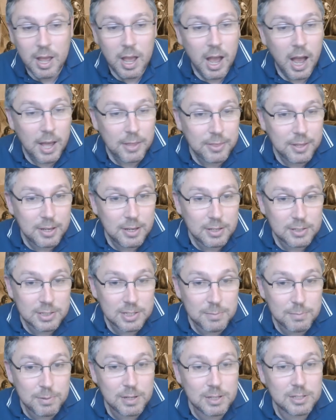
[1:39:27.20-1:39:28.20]
I think her
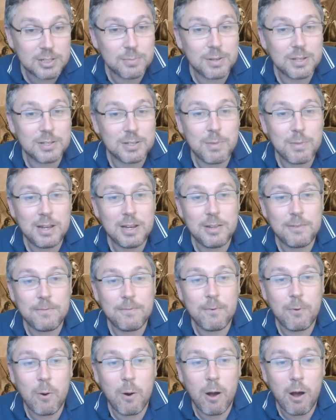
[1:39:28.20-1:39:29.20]
symbolism is mainly
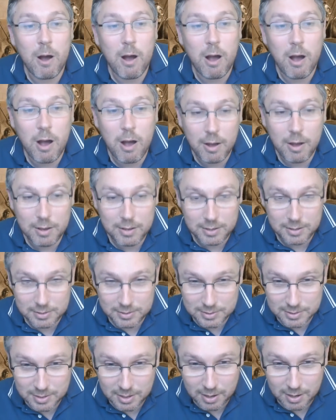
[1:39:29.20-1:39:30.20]
for
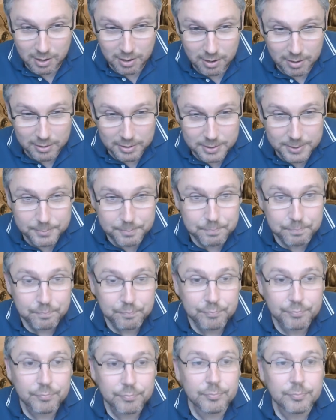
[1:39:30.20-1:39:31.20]
Arya's arc.
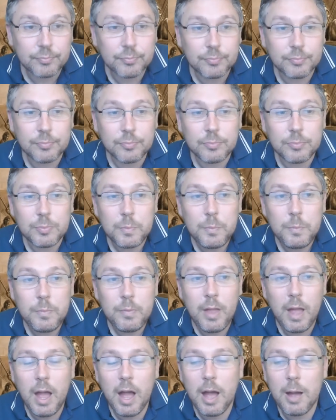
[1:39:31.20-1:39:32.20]

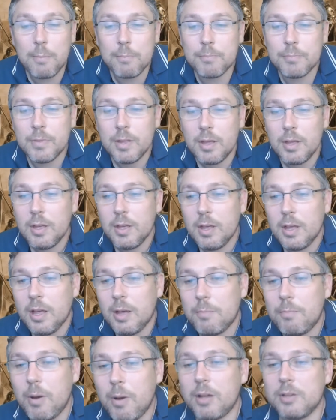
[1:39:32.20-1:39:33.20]
Um,
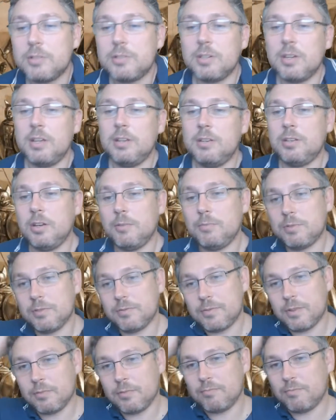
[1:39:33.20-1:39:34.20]
but in terms of
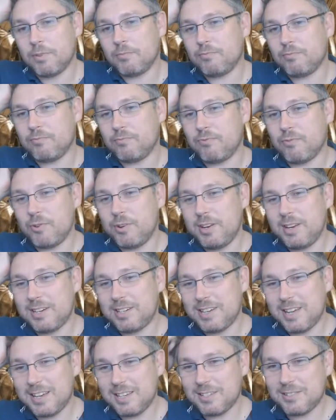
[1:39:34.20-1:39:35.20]
the, the
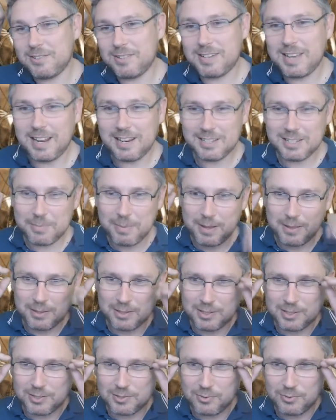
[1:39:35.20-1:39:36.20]
Rhoynish history, tell us about the
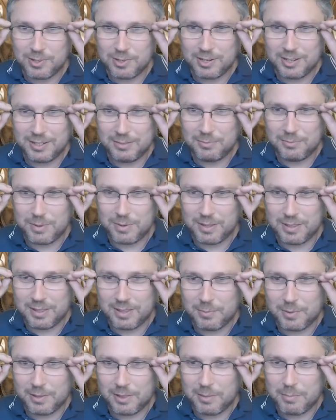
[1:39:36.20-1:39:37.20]
story with
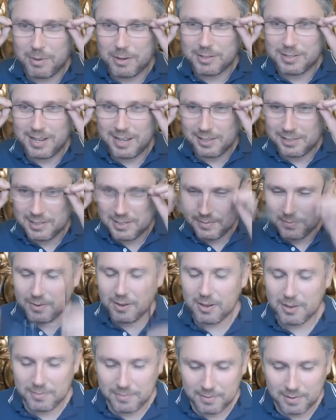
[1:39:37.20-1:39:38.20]
Will the Martell
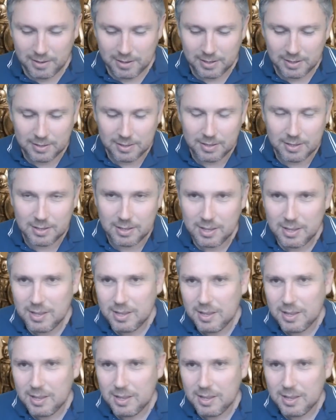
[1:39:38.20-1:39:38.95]
survive like the.